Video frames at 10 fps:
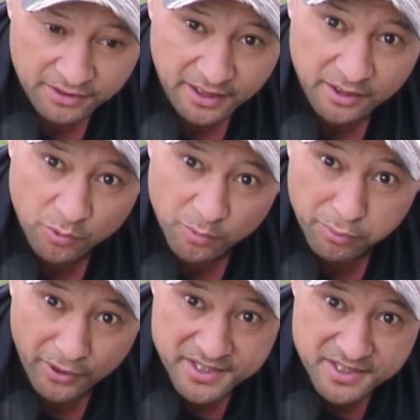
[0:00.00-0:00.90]
or
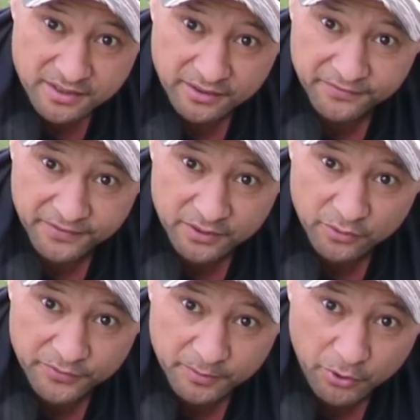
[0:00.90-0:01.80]
brace your feet
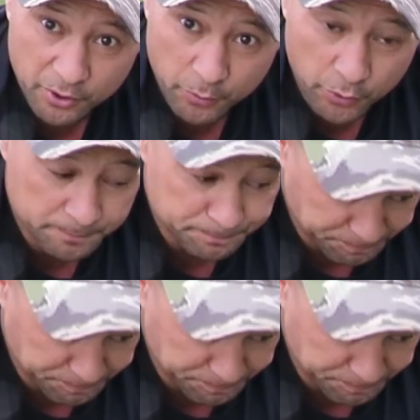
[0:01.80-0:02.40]
off your bipod.